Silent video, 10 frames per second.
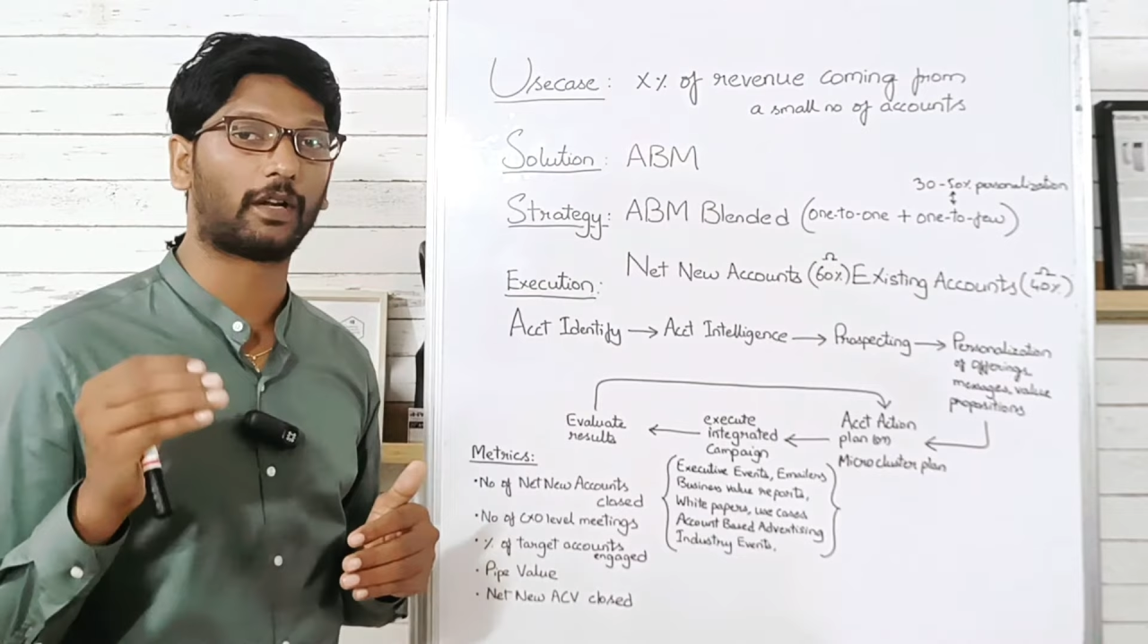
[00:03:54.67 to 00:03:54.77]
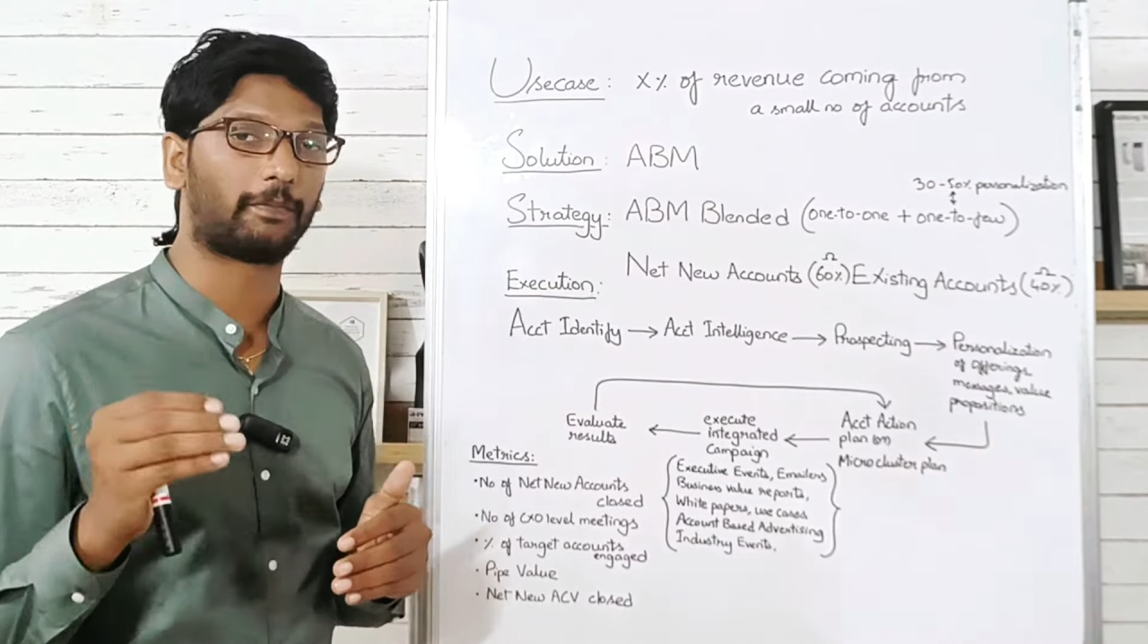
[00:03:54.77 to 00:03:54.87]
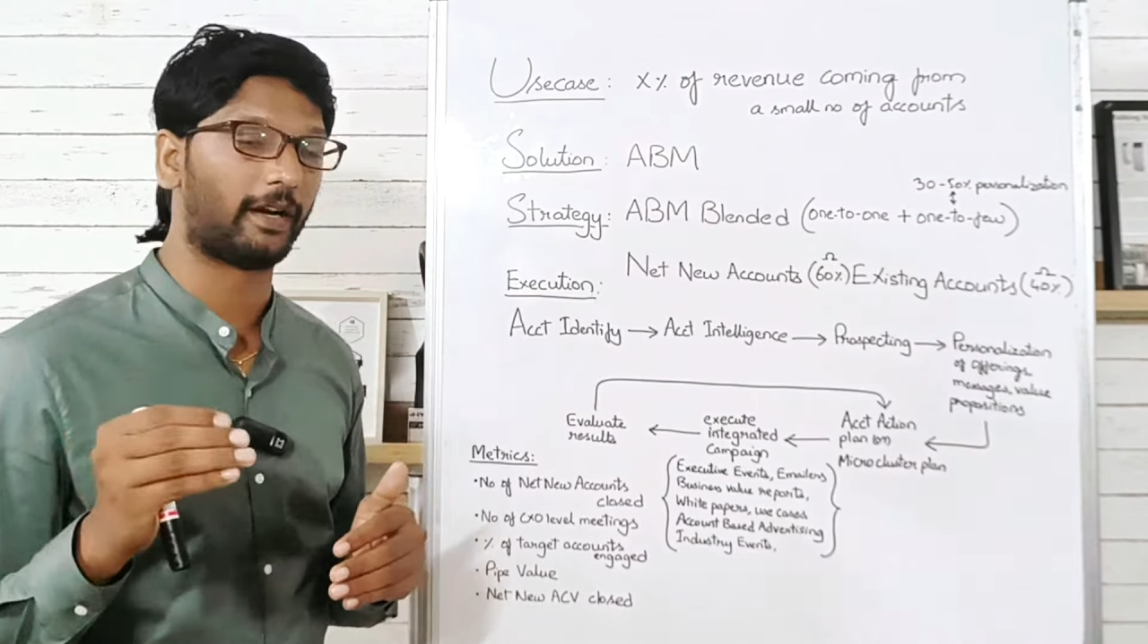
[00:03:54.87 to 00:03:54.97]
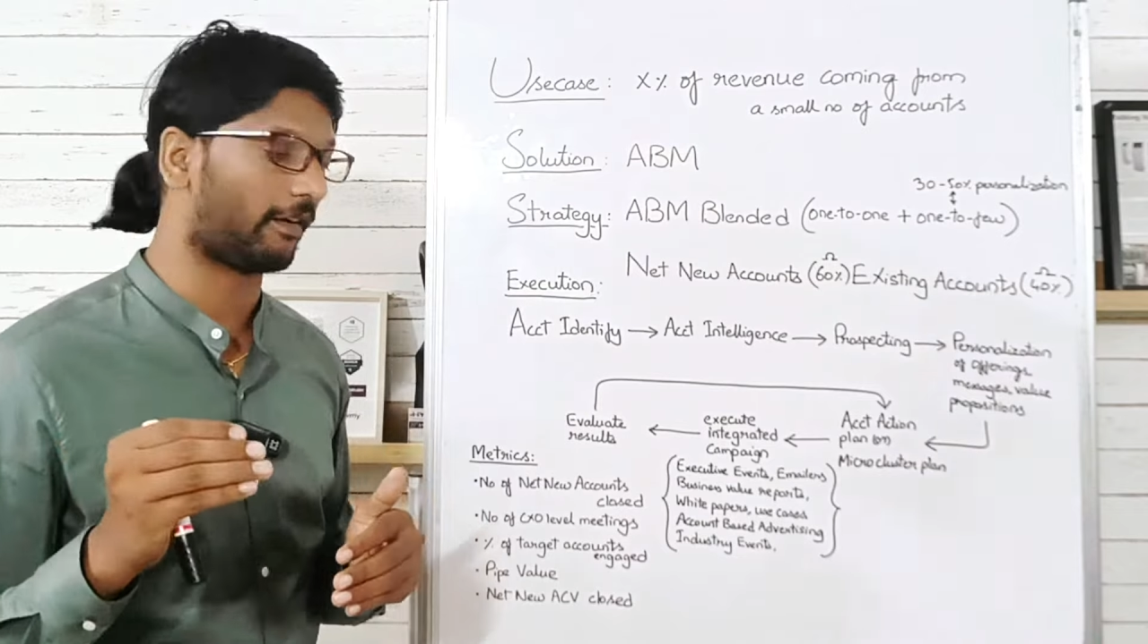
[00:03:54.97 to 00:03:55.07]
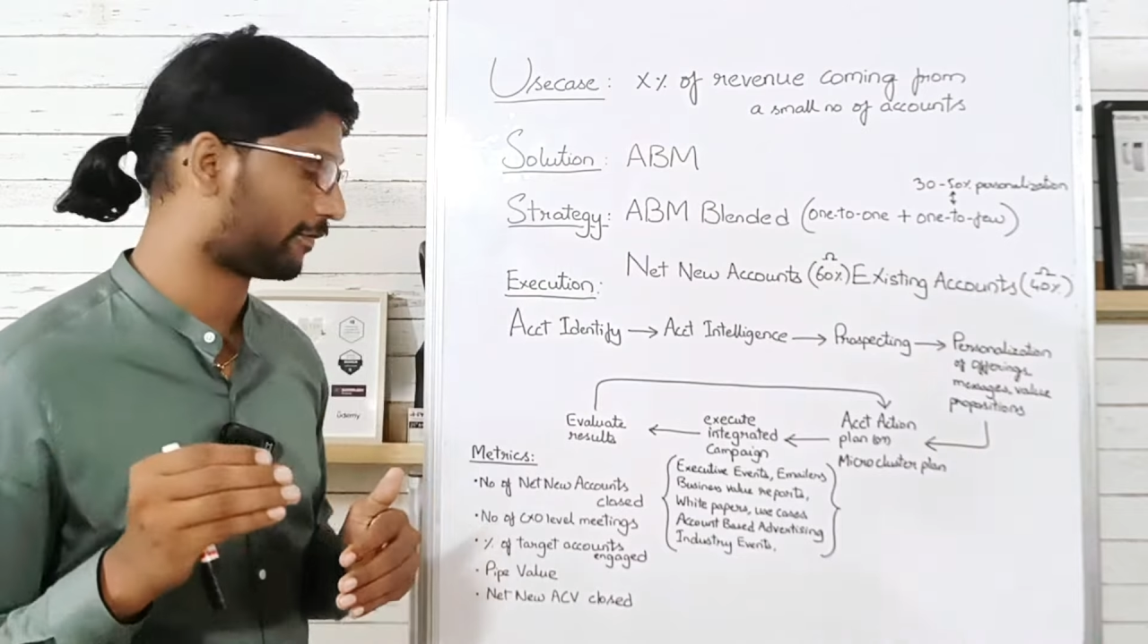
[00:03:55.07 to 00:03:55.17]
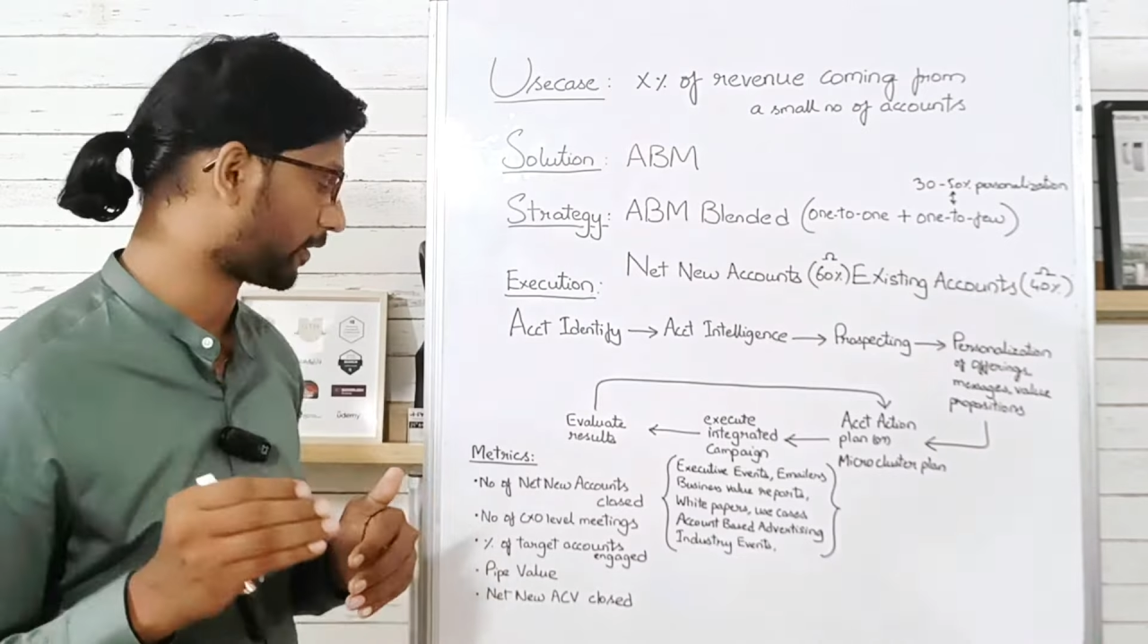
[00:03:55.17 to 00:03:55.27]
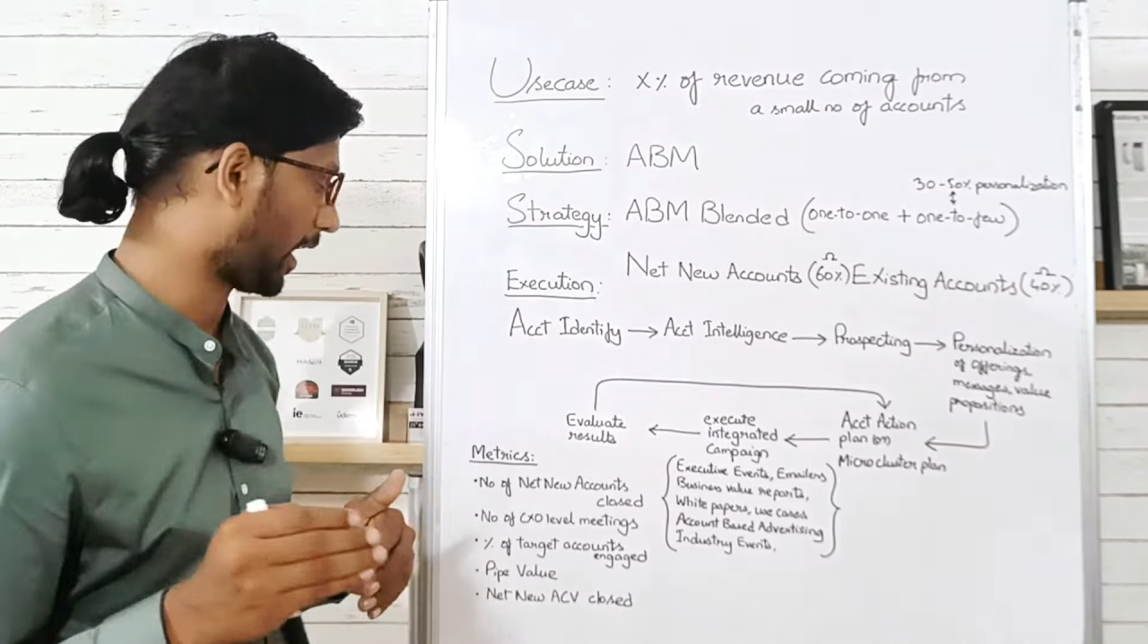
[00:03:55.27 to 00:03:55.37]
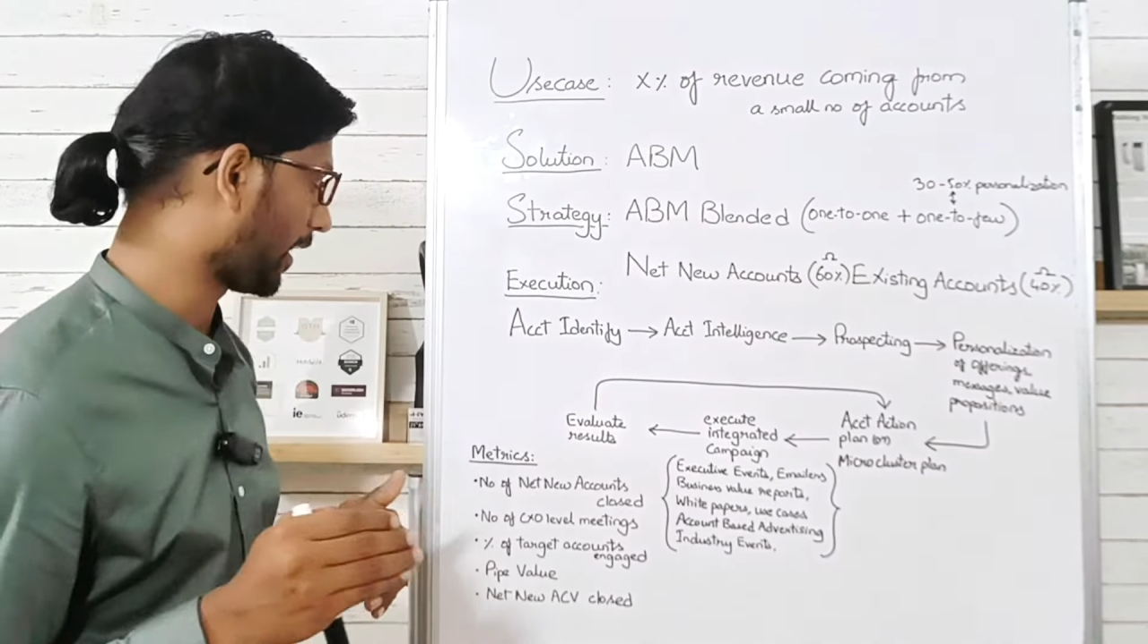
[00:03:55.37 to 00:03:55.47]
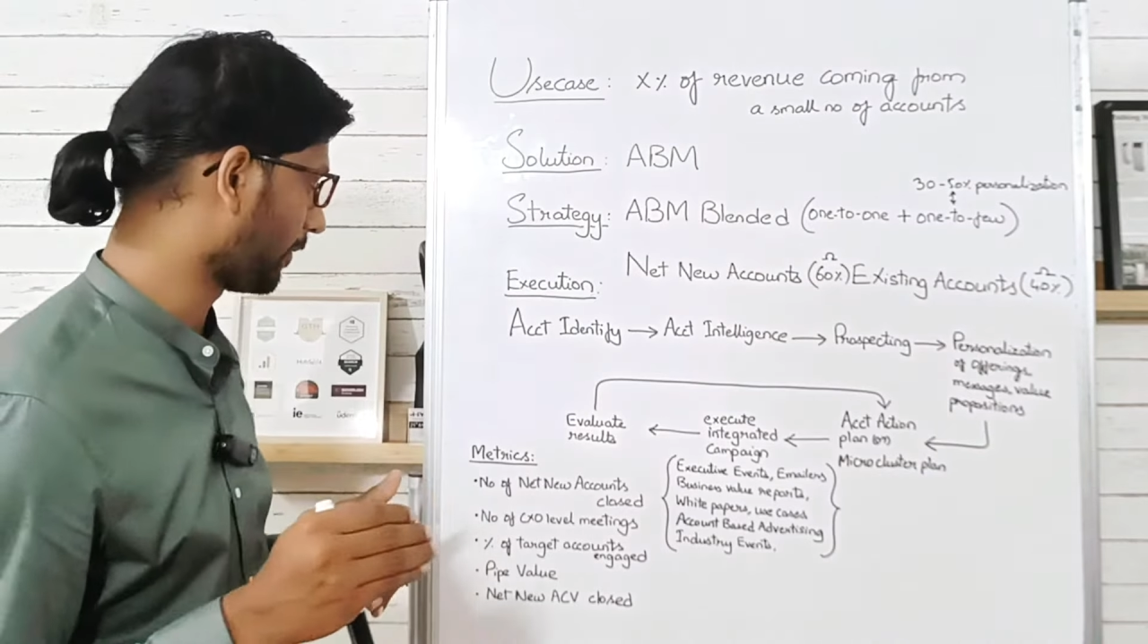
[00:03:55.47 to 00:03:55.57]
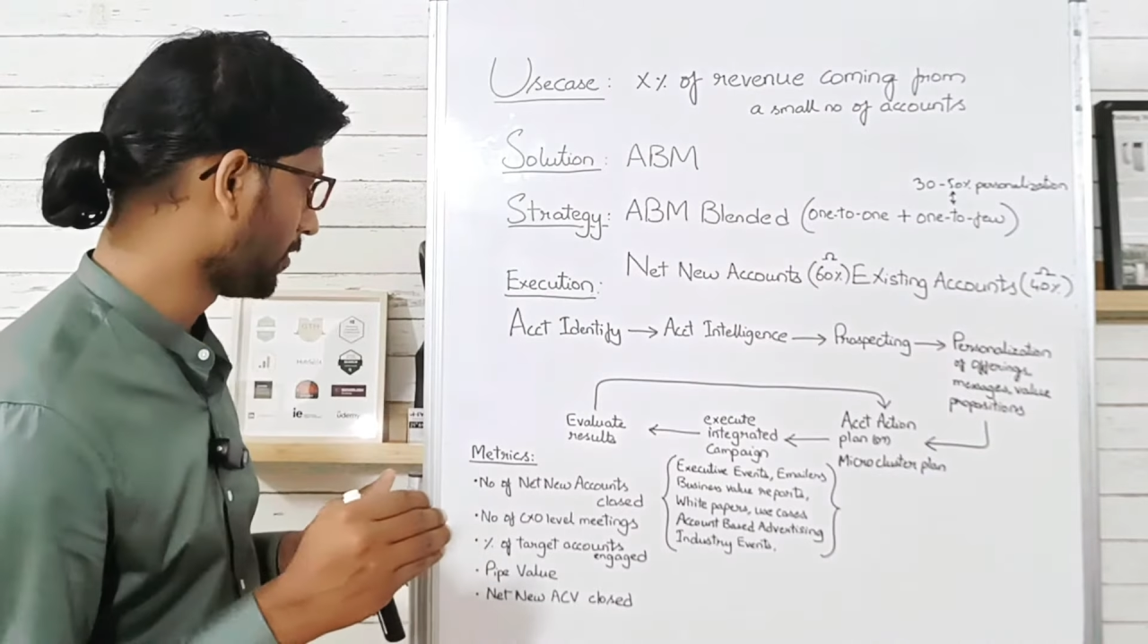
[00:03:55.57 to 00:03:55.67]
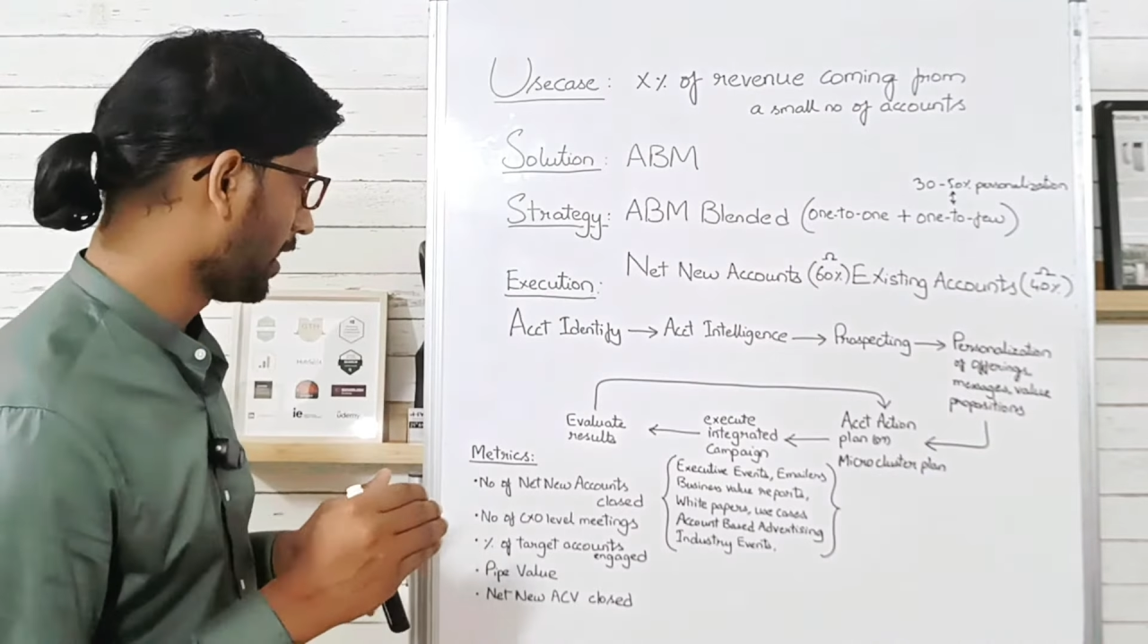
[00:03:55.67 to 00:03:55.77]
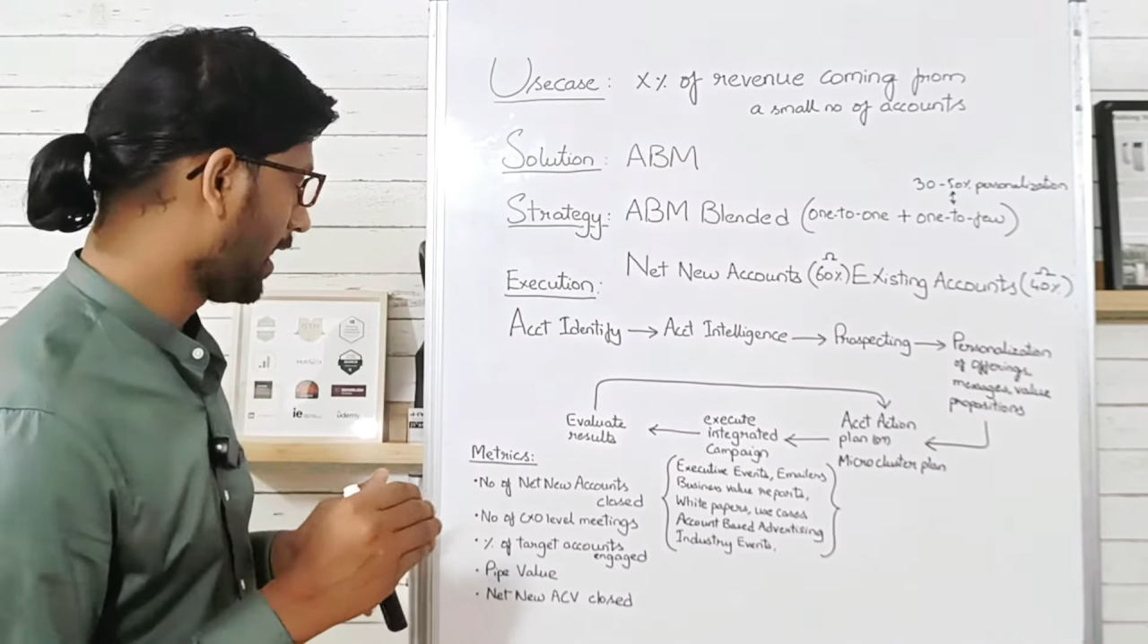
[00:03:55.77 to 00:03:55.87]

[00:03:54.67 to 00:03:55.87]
a period of time,